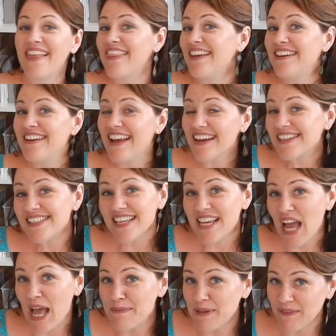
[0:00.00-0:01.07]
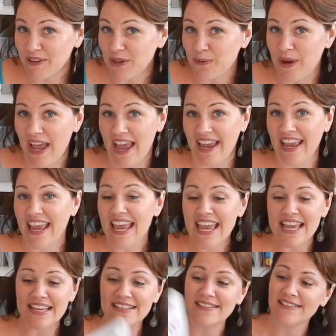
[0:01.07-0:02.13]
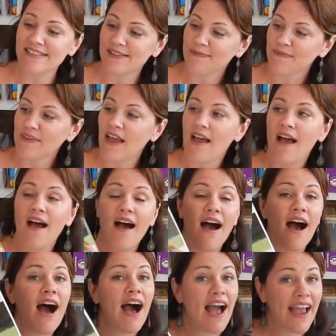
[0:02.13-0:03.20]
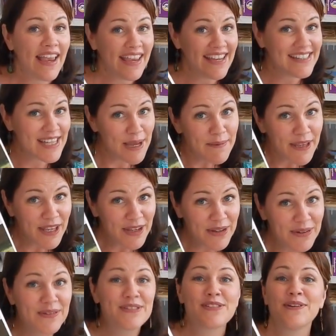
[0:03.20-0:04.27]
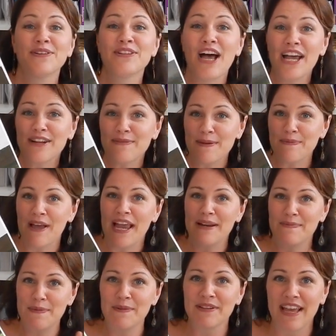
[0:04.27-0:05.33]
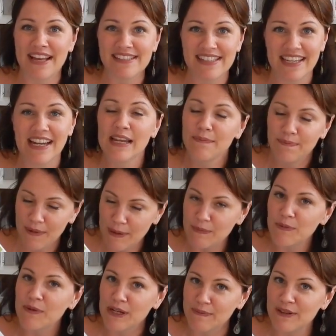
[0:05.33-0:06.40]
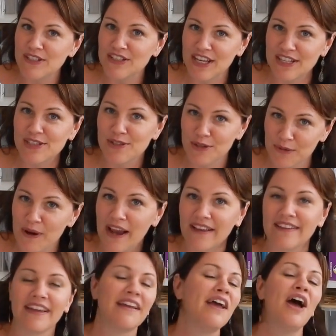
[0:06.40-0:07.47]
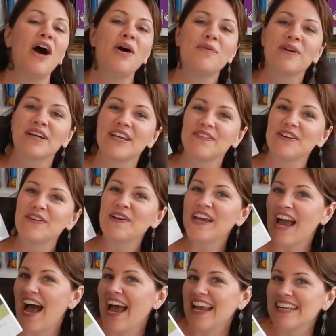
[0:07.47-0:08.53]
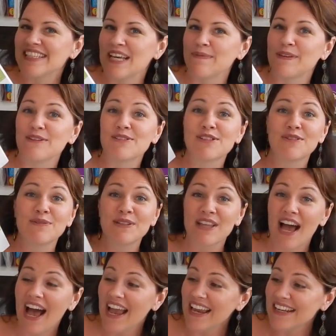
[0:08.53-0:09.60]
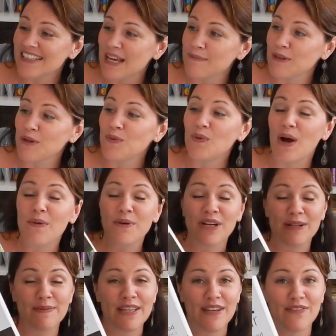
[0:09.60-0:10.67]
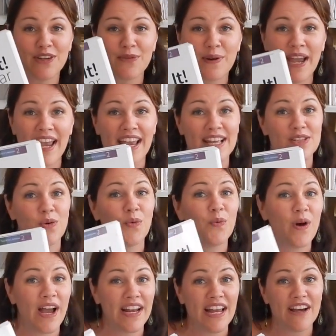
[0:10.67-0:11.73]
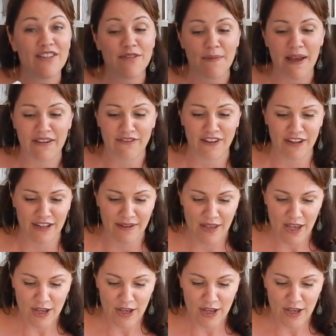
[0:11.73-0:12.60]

The next thing I'm giving away is IEW. So a lot of people, I had people guessing, and people pretty much guessed correctly. We're giving away IEW. So with IEW, what we're going to be giving away is one of my very,